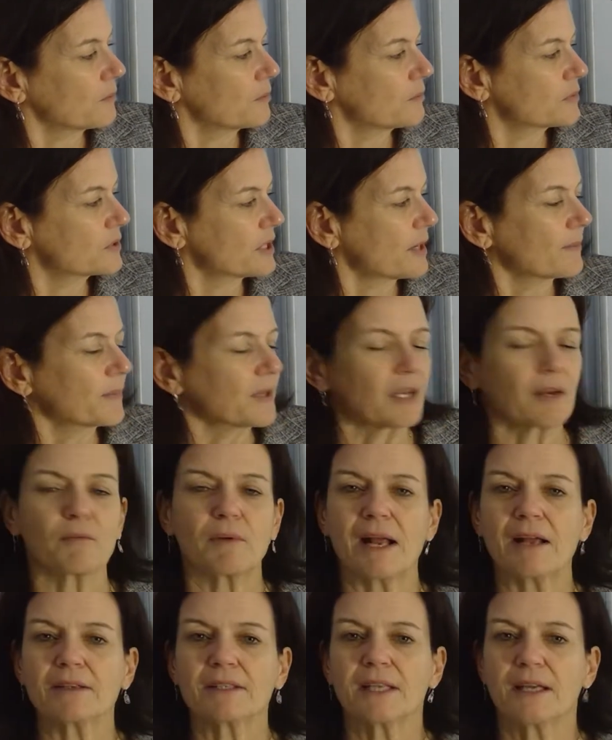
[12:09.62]
something
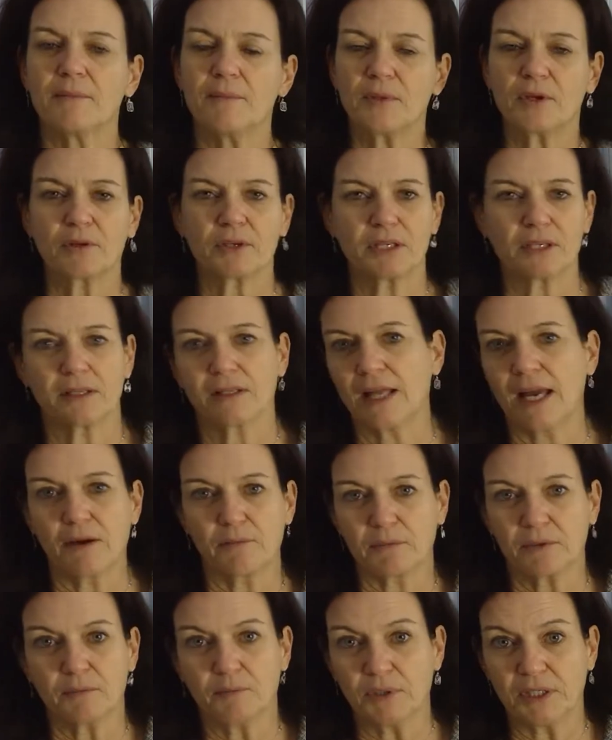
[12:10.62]
around 10 million,
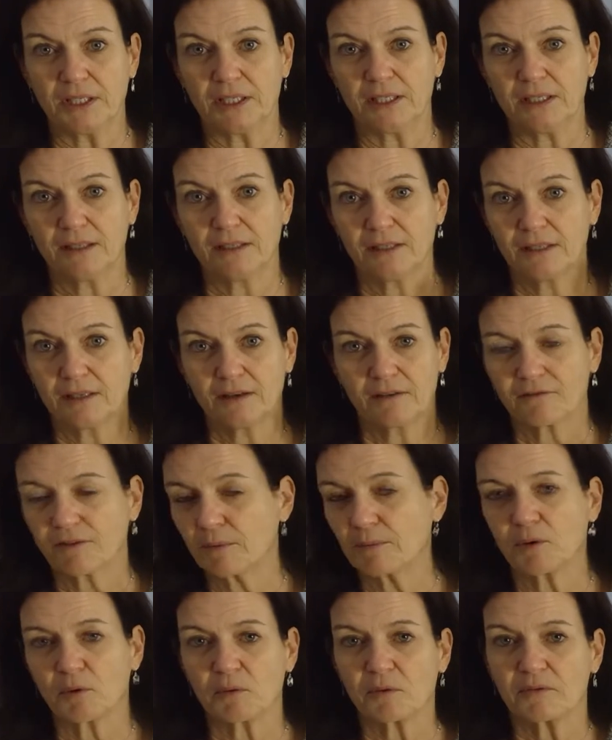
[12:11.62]
that would be
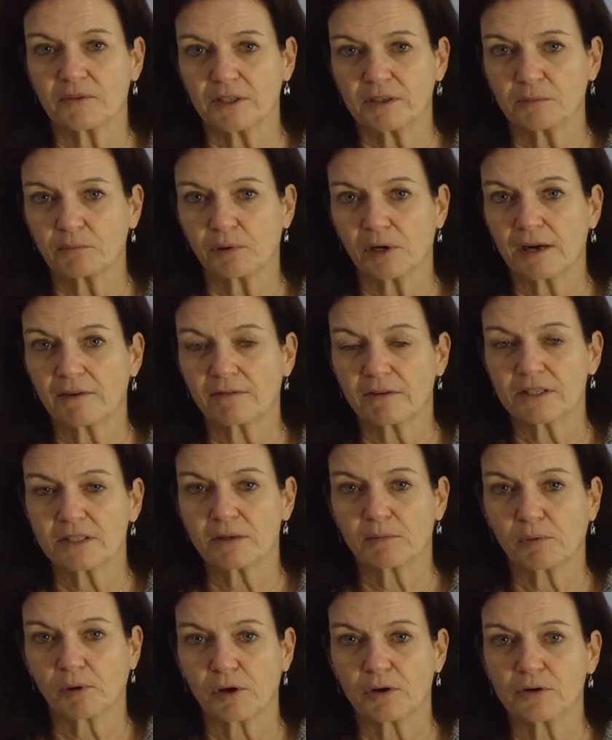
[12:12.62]
from a revealed preference
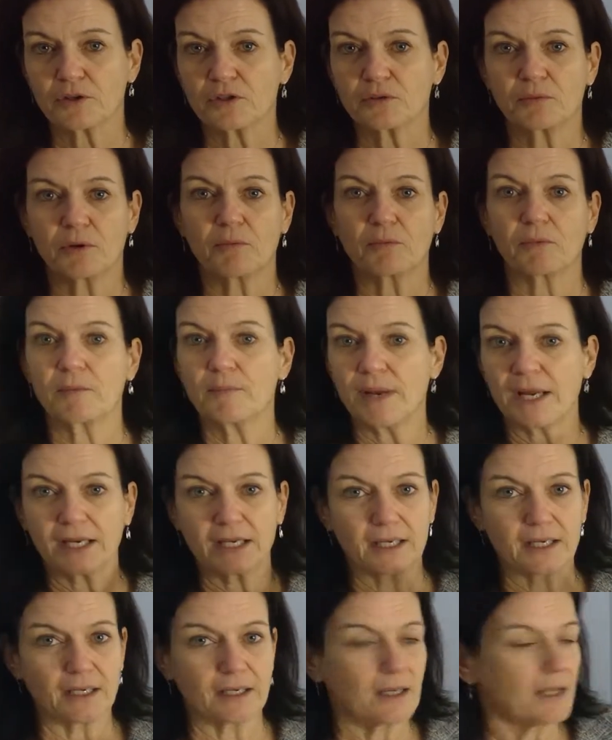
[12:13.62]
approach when we're
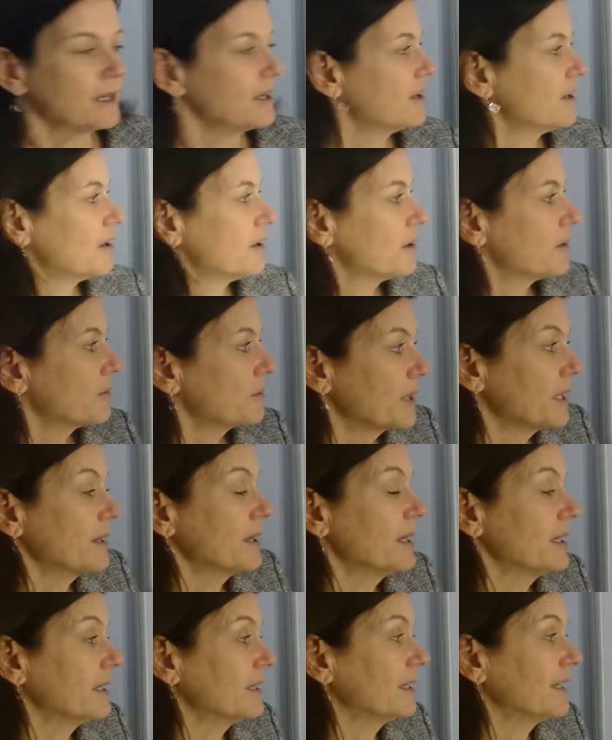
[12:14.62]
making,
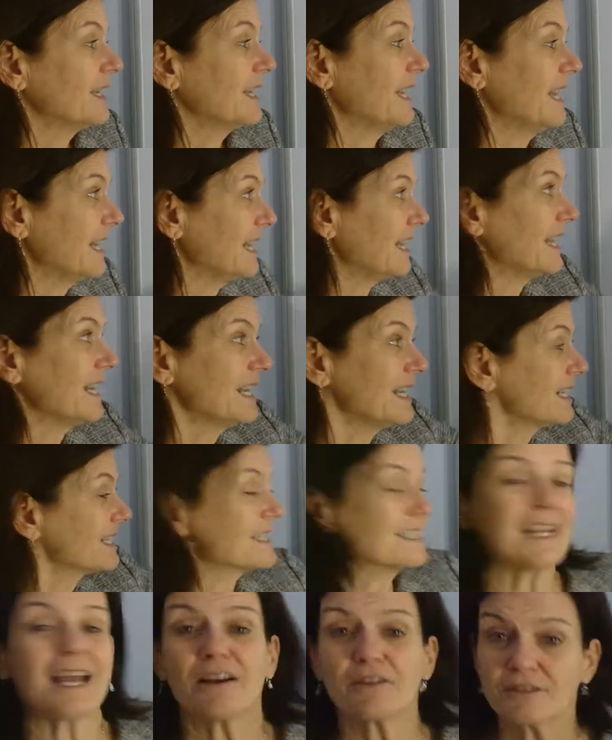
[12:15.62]
and
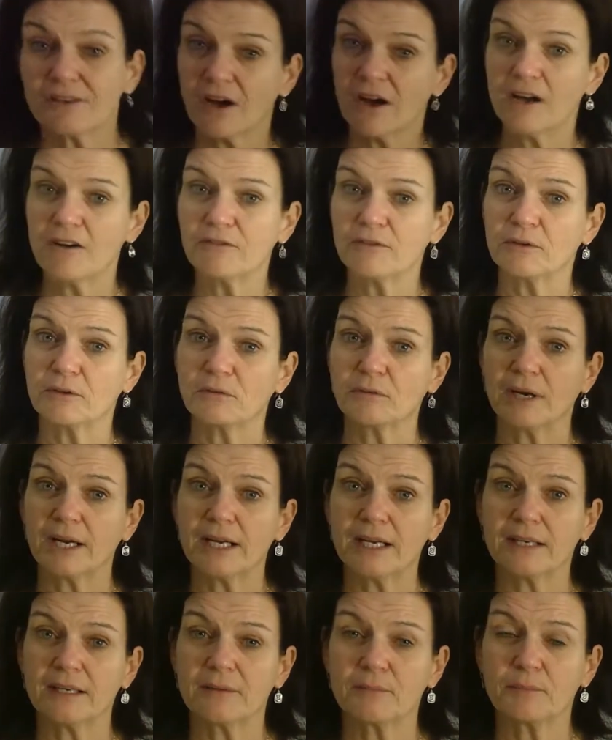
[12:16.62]
it sounds awful,
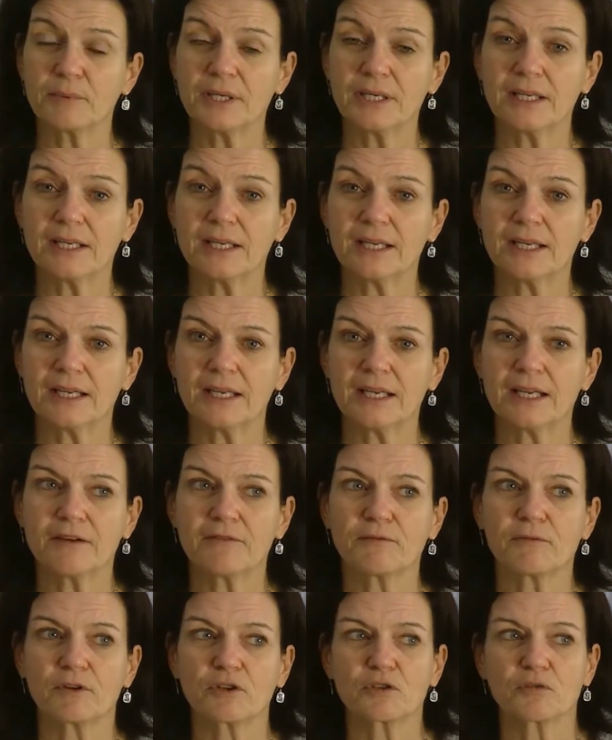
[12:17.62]
right? But
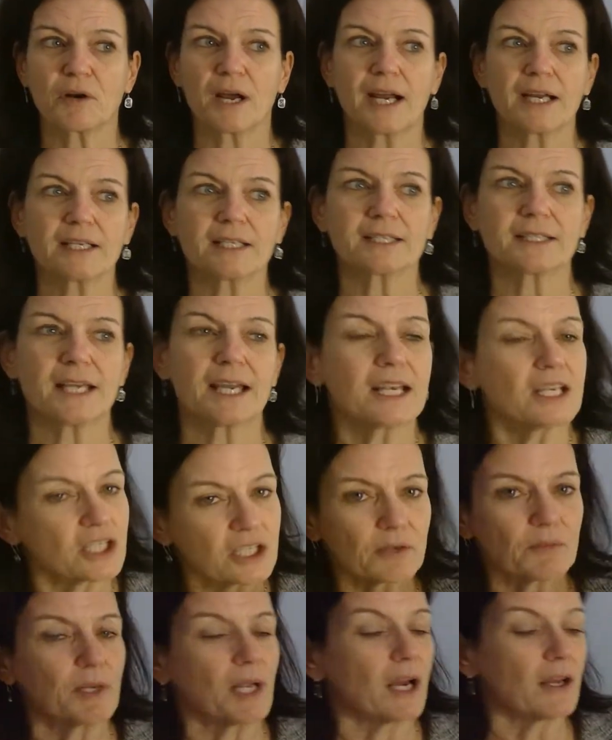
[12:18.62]
if we're trying to say,
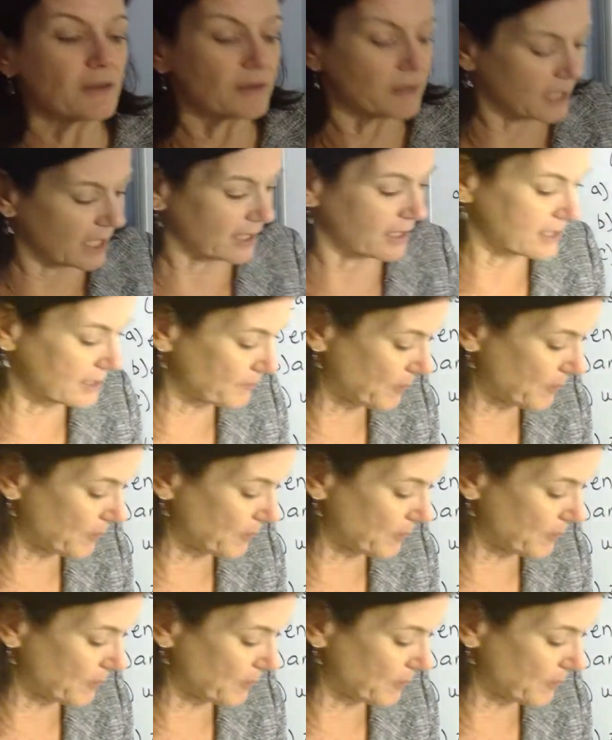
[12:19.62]
should we undertake this